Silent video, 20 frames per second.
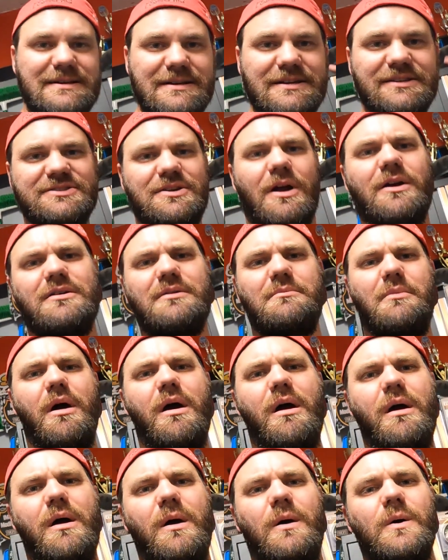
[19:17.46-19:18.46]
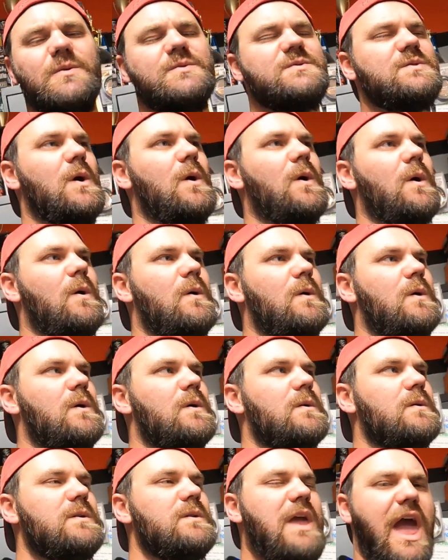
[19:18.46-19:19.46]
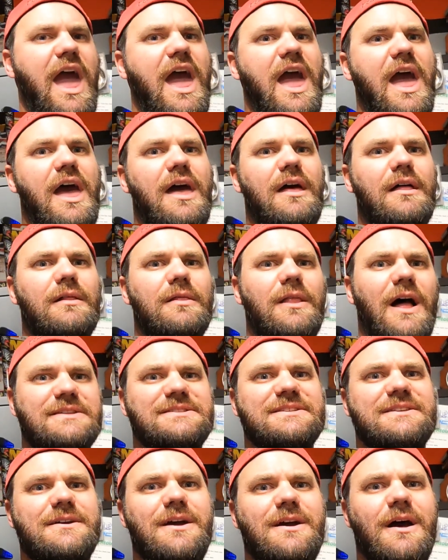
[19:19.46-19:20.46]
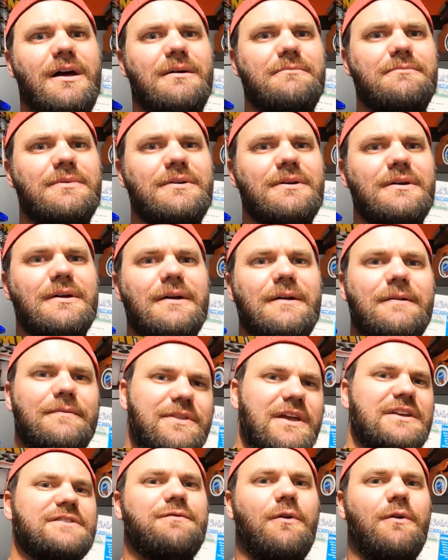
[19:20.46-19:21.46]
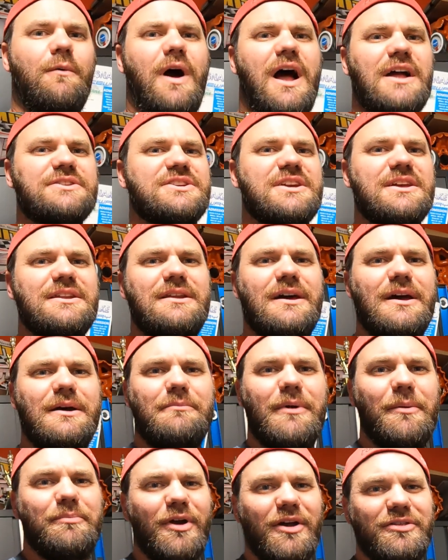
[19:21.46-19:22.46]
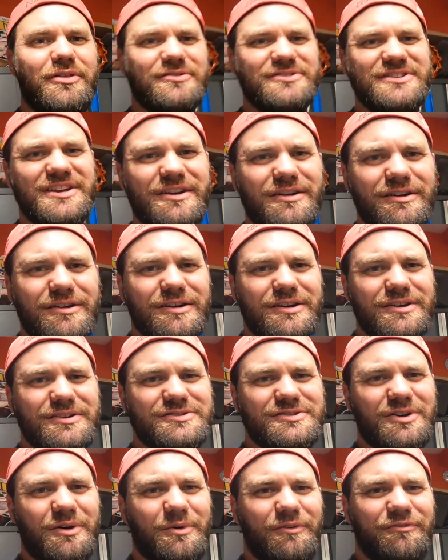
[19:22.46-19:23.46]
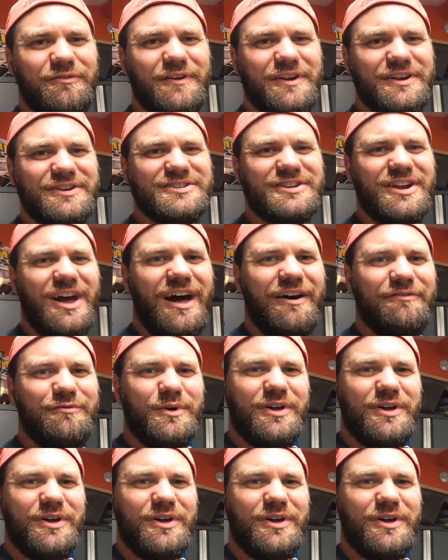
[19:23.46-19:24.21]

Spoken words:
starting tomorrow. So yeah, lots to come. Thanks for watching. My brother's here, so we'll finish it off